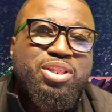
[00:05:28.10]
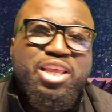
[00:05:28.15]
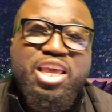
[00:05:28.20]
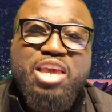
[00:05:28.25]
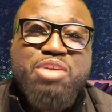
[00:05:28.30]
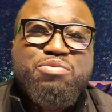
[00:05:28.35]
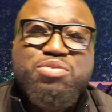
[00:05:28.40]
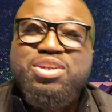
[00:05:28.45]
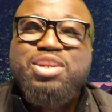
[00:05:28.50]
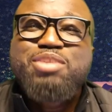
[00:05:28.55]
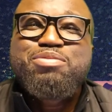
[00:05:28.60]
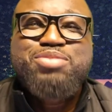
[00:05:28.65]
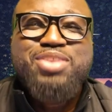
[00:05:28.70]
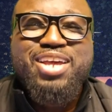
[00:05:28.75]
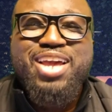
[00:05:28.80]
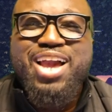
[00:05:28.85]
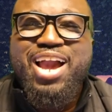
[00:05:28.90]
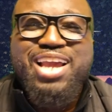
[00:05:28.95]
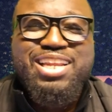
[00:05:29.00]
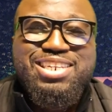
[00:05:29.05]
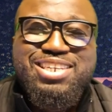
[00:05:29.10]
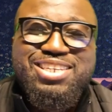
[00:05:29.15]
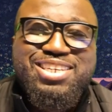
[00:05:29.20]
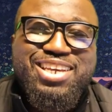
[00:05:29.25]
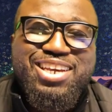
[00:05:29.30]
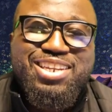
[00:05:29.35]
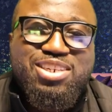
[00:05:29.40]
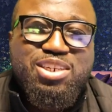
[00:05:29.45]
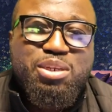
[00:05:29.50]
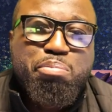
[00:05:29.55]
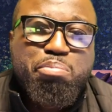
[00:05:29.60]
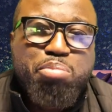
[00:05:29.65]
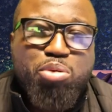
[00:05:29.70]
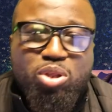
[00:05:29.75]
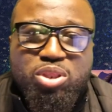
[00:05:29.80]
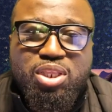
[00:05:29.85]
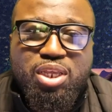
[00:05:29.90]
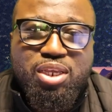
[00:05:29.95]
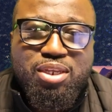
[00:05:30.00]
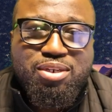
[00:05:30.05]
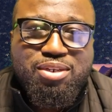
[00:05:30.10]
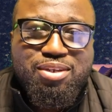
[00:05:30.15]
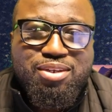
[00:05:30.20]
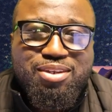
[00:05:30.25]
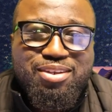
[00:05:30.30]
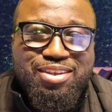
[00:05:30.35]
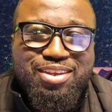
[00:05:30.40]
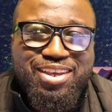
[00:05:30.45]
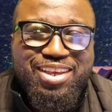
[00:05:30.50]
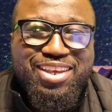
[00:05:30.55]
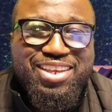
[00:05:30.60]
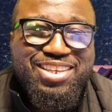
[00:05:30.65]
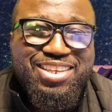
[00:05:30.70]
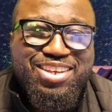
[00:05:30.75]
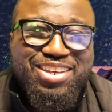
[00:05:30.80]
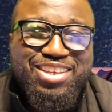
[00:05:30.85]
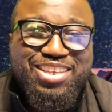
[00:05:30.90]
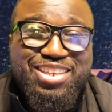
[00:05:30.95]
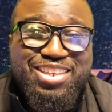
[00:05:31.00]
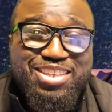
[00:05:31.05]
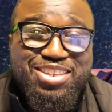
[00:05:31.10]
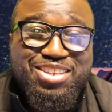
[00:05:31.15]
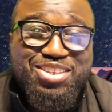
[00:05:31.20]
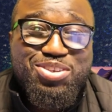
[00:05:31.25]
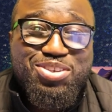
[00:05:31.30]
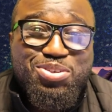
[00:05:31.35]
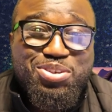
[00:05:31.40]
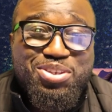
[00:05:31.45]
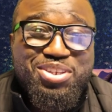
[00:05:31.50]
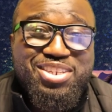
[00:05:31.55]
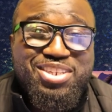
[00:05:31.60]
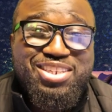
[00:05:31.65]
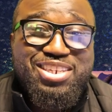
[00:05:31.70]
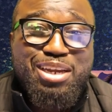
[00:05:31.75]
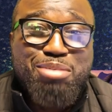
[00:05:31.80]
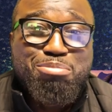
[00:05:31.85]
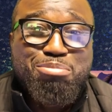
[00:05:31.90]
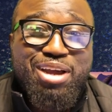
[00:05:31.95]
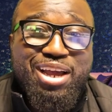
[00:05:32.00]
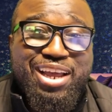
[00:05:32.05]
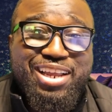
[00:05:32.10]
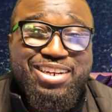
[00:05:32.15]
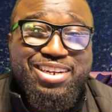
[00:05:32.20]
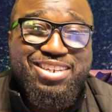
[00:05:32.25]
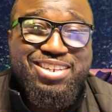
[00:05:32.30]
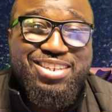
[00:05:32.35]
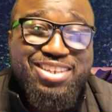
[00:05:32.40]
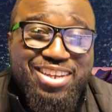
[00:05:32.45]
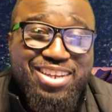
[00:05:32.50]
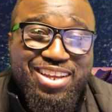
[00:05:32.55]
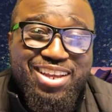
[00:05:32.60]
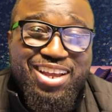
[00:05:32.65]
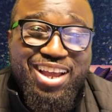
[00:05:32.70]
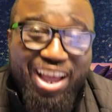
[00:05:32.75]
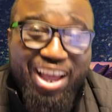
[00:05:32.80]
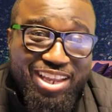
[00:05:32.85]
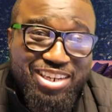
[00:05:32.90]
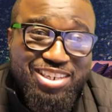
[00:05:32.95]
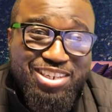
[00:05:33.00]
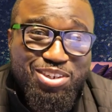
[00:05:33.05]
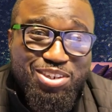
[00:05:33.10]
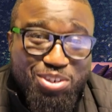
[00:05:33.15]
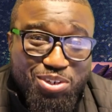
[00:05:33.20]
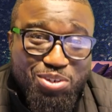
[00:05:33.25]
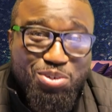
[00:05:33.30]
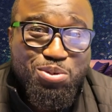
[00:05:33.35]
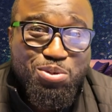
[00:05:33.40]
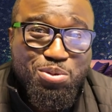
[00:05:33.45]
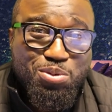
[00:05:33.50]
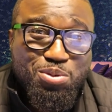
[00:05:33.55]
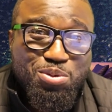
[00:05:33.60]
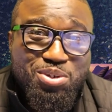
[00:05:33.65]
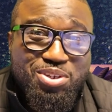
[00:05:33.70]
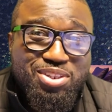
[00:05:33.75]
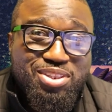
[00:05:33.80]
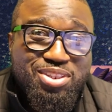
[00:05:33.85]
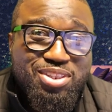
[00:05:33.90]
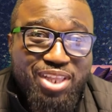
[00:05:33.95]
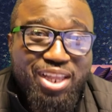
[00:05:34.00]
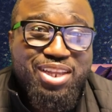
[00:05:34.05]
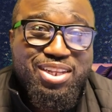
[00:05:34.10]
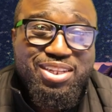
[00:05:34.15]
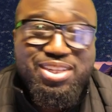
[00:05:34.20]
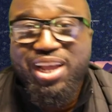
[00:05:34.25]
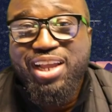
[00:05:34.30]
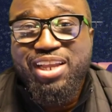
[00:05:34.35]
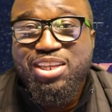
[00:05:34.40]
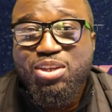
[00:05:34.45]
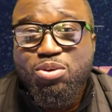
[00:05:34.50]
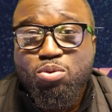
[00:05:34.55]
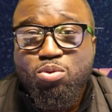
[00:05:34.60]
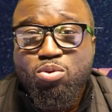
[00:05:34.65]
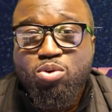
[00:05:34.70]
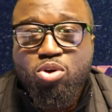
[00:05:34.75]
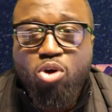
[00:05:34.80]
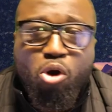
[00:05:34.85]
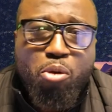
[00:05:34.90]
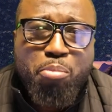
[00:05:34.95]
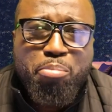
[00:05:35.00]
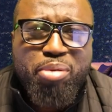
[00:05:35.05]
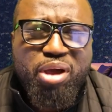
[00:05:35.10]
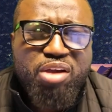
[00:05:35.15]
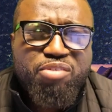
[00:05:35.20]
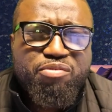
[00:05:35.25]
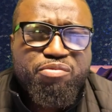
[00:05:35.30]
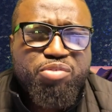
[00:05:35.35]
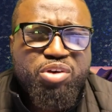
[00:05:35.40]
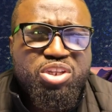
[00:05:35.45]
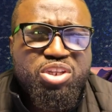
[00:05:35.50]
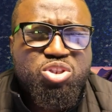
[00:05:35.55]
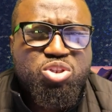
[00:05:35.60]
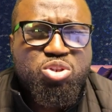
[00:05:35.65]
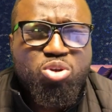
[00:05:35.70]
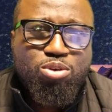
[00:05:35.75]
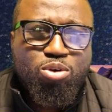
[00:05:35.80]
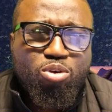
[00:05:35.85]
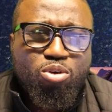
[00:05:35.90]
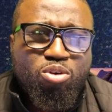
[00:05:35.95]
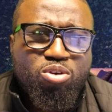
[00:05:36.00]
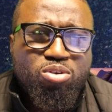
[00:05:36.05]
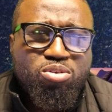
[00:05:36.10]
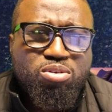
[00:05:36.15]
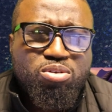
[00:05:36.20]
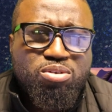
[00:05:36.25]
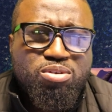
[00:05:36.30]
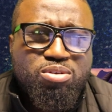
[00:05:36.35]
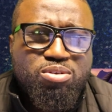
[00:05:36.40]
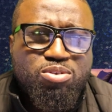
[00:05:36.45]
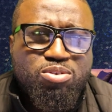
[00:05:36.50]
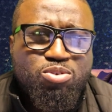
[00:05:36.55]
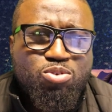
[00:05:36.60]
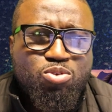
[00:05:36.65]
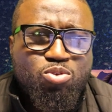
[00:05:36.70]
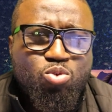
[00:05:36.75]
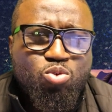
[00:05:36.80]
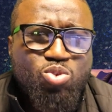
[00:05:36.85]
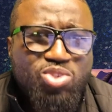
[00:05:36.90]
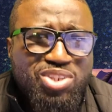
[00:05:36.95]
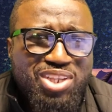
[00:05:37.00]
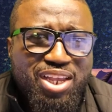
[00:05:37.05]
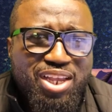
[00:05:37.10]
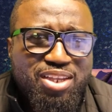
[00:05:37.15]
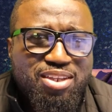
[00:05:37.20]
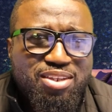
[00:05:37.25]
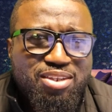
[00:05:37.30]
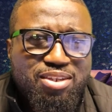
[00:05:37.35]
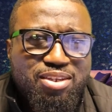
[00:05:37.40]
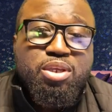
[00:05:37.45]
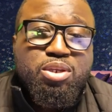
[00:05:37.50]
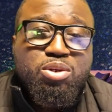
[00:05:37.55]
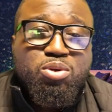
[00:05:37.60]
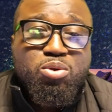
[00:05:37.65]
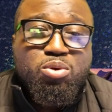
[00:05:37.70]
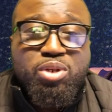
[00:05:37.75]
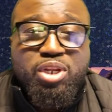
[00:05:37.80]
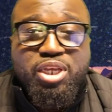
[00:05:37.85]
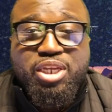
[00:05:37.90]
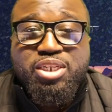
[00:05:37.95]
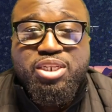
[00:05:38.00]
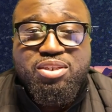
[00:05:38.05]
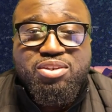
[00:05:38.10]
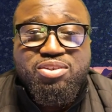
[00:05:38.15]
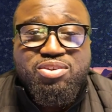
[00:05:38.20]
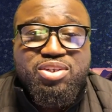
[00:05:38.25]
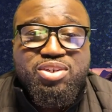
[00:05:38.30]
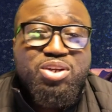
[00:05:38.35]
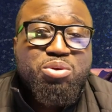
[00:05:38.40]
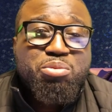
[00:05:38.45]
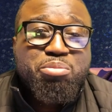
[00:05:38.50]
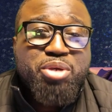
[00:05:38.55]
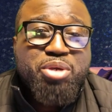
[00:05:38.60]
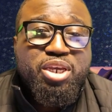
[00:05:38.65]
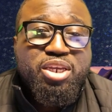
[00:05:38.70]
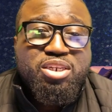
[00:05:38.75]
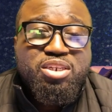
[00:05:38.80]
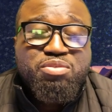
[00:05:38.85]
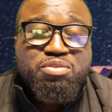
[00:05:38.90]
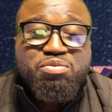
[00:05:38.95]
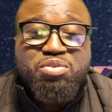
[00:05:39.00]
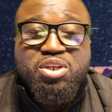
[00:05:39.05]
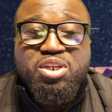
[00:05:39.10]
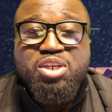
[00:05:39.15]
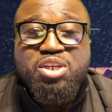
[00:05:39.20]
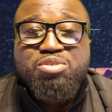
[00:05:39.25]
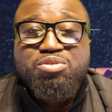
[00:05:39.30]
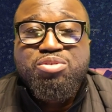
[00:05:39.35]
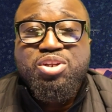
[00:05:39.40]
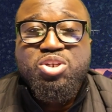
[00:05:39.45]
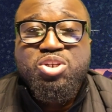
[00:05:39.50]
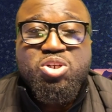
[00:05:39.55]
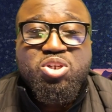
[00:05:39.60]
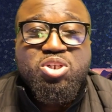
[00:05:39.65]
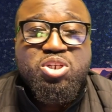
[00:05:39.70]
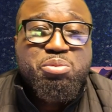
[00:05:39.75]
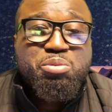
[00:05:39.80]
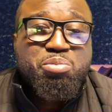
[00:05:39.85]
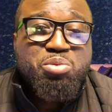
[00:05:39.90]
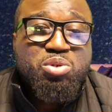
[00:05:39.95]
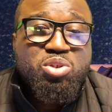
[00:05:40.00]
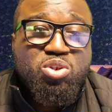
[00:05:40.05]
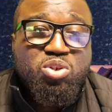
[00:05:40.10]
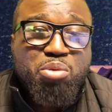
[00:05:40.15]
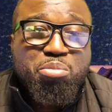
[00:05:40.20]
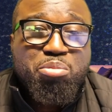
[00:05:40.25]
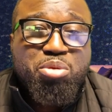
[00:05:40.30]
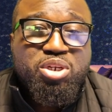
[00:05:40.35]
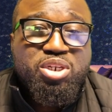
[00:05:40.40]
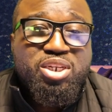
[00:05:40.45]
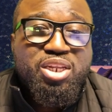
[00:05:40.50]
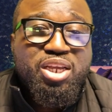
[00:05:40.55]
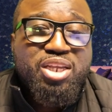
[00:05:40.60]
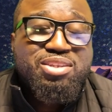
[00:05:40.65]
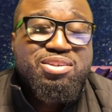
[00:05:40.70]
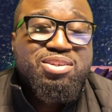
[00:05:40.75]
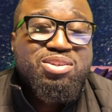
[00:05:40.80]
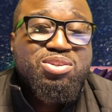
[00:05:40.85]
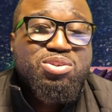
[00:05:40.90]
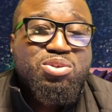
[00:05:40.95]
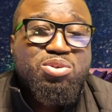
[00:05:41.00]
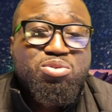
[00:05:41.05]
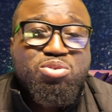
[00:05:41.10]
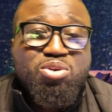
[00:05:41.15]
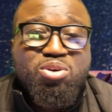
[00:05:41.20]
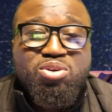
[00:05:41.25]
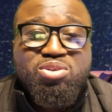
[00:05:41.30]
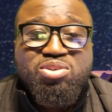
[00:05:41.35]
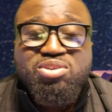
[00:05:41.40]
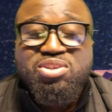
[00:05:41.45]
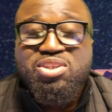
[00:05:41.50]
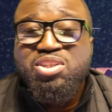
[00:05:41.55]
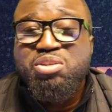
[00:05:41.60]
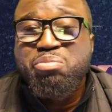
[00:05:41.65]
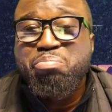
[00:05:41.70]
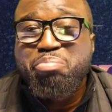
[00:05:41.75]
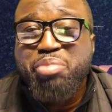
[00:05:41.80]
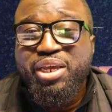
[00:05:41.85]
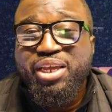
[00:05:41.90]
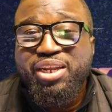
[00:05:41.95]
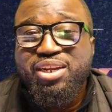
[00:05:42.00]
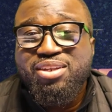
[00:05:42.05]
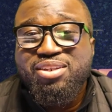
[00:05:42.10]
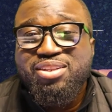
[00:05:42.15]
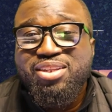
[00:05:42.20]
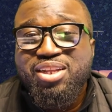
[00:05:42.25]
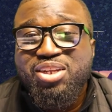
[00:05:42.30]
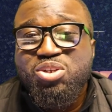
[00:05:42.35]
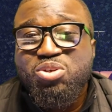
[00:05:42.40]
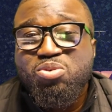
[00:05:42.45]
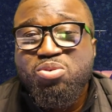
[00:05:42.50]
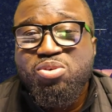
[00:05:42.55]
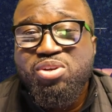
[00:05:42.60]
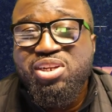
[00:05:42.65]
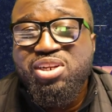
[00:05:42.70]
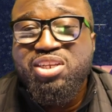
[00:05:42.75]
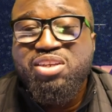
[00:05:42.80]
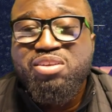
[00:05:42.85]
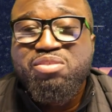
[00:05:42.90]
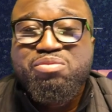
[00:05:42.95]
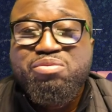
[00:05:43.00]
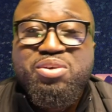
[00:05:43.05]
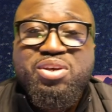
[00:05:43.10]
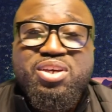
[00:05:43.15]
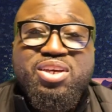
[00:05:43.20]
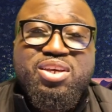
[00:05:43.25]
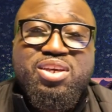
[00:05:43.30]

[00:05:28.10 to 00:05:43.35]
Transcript: Even if the guy didn't get deported, he jabbed, and you think that he will come back for a drug user? You know, ladies, gentlemen, if you're in a relationship with somebody that's into drugs, it's better that you leave